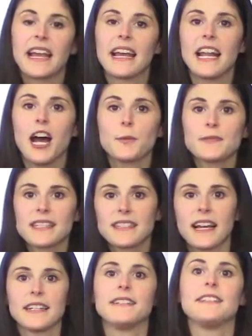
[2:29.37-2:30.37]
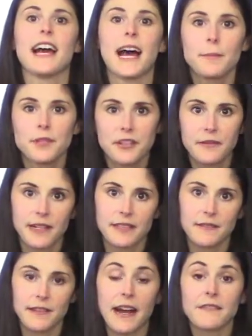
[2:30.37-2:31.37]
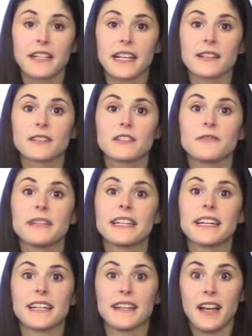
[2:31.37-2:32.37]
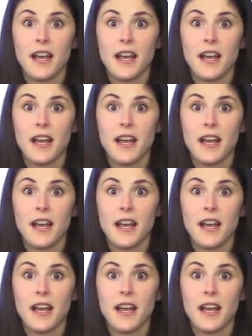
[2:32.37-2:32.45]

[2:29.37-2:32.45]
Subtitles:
It helps us adapt to our surroundings so we can